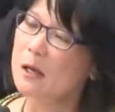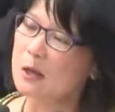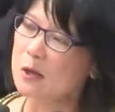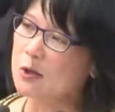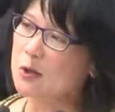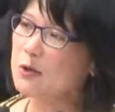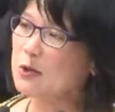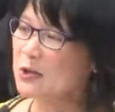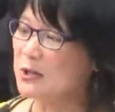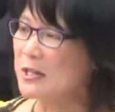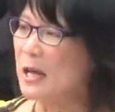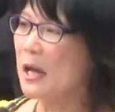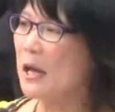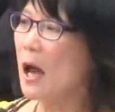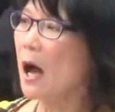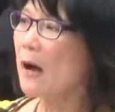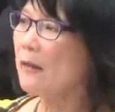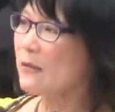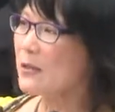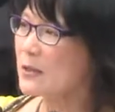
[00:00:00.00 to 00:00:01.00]
You set
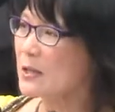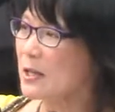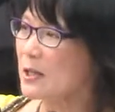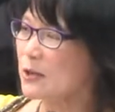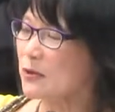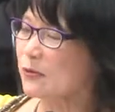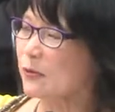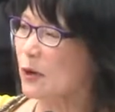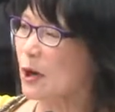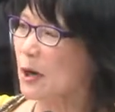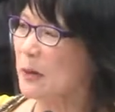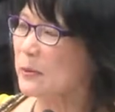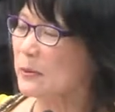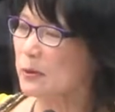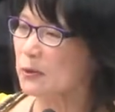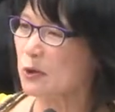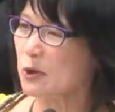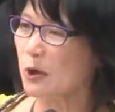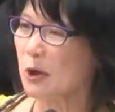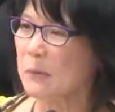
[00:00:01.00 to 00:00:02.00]
off at this firm
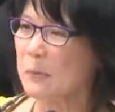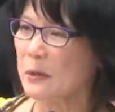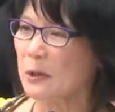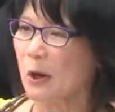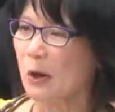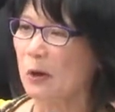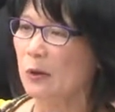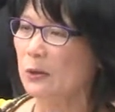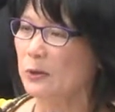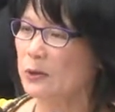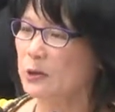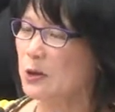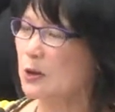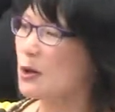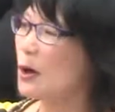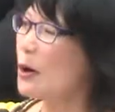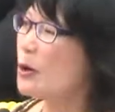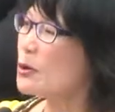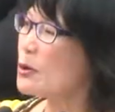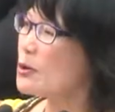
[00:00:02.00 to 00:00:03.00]
terminal to
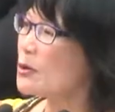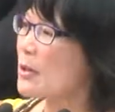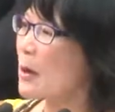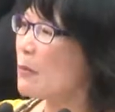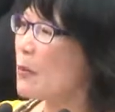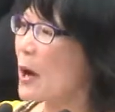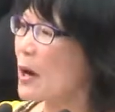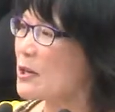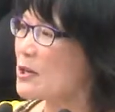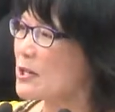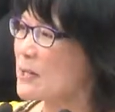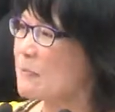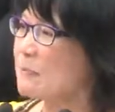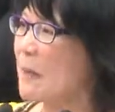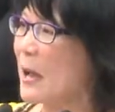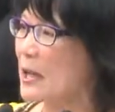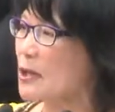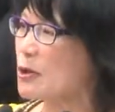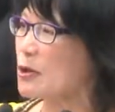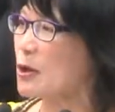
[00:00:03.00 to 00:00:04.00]
go to somewhere
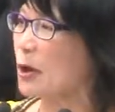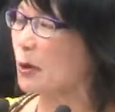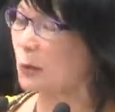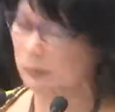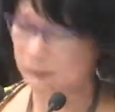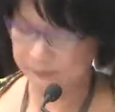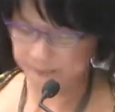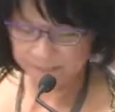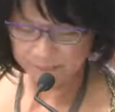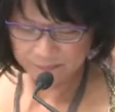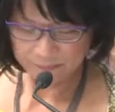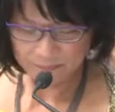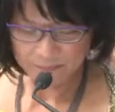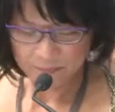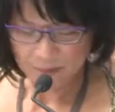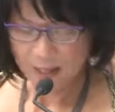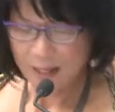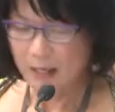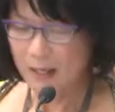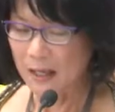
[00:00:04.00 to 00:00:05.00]
special.
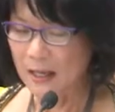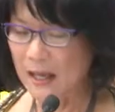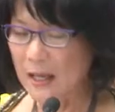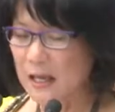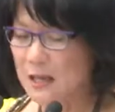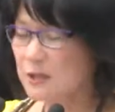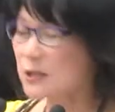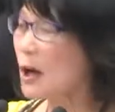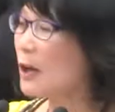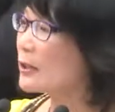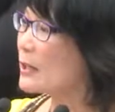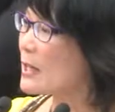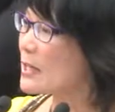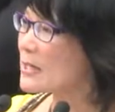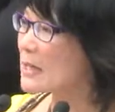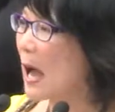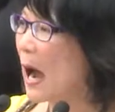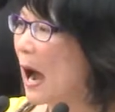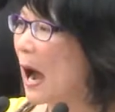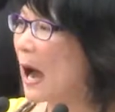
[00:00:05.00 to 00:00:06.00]
It is on
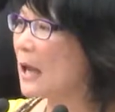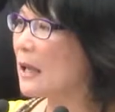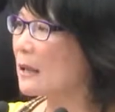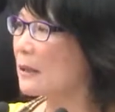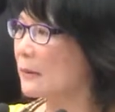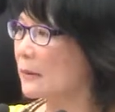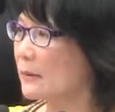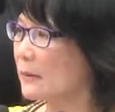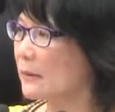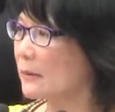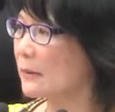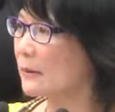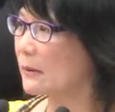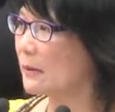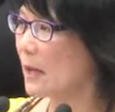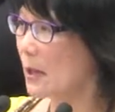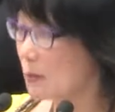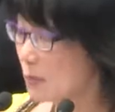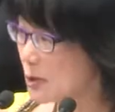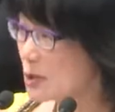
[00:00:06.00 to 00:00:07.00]
this island
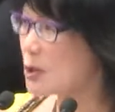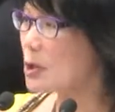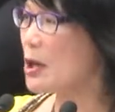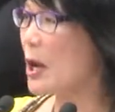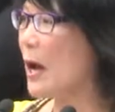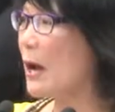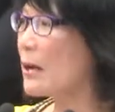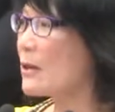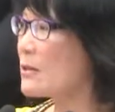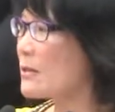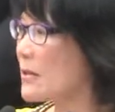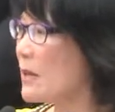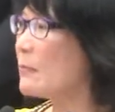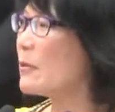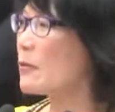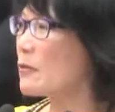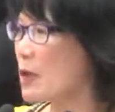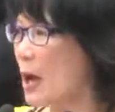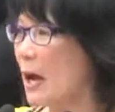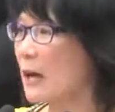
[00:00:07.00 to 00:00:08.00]
that we shared some
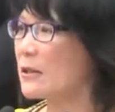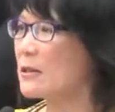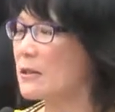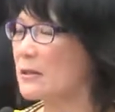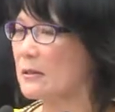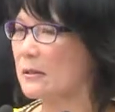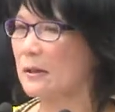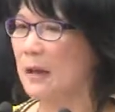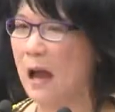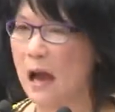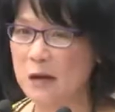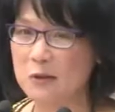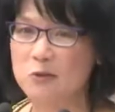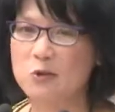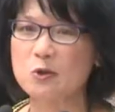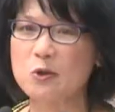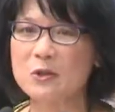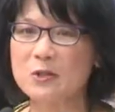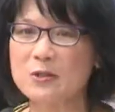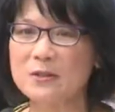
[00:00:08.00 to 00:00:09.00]
of Jack's
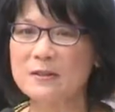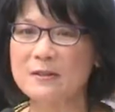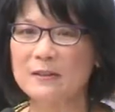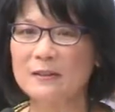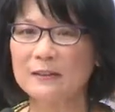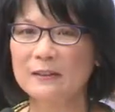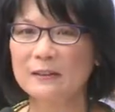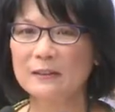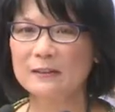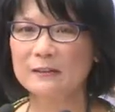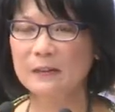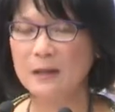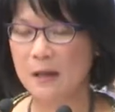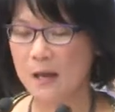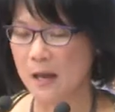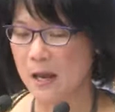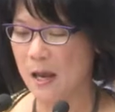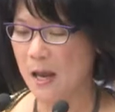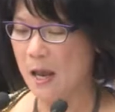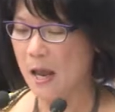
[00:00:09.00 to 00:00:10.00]
ashes
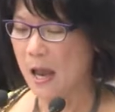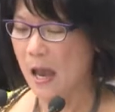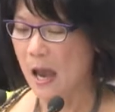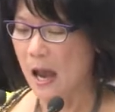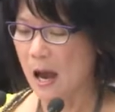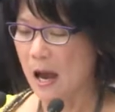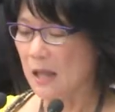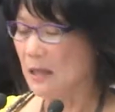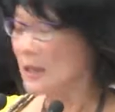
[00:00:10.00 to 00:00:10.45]
uh,